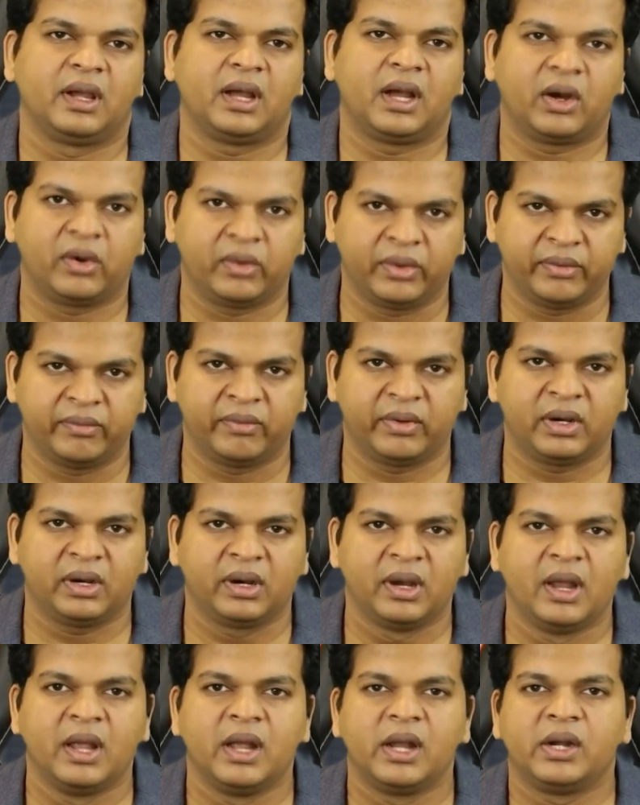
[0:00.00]

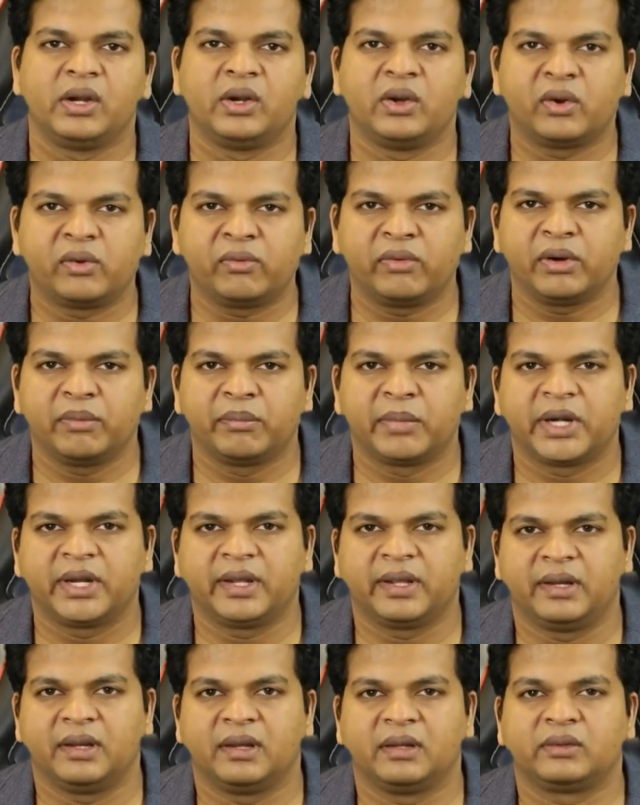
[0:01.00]
However, novel
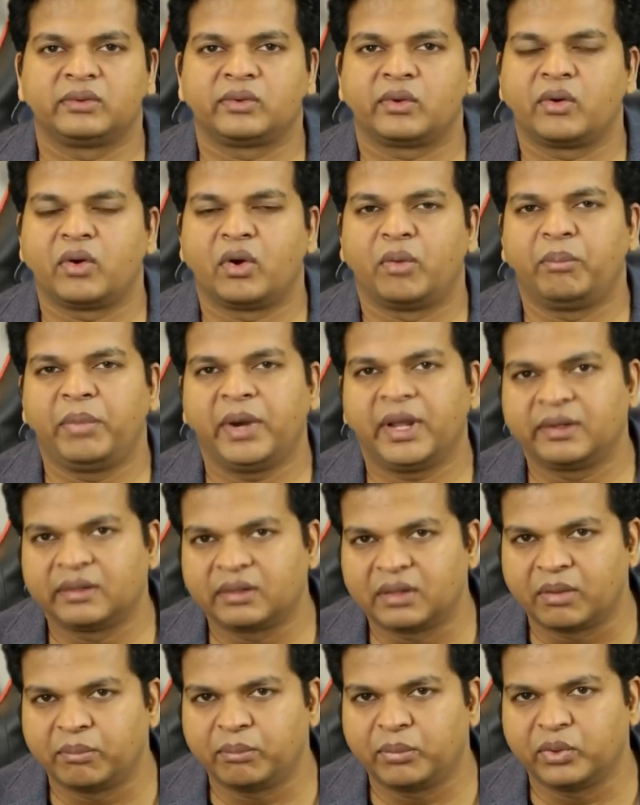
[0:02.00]
materials or
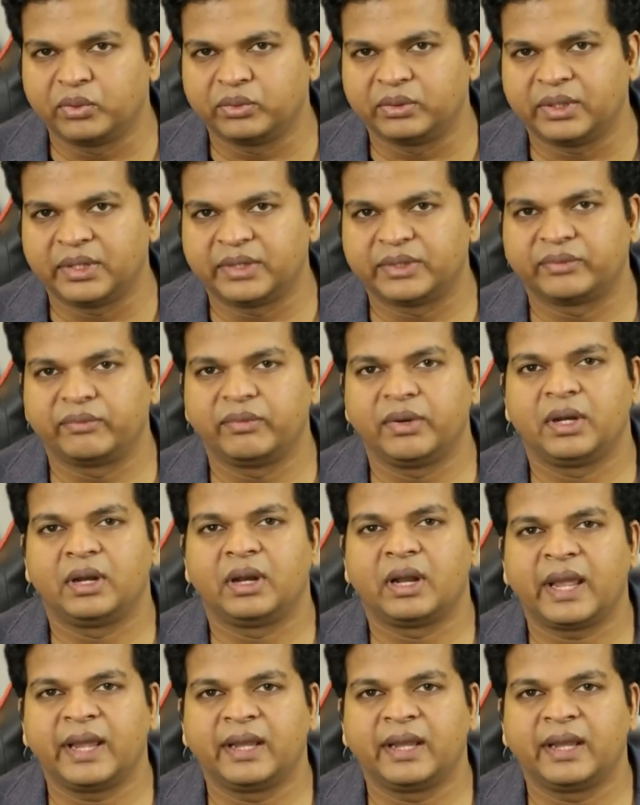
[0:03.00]
complex composites will